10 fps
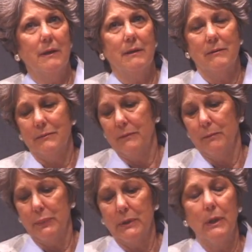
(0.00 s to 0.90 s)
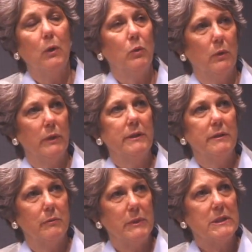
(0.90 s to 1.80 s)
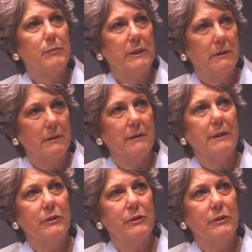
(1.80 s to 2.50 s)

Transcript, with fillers: um, below what we need to be spending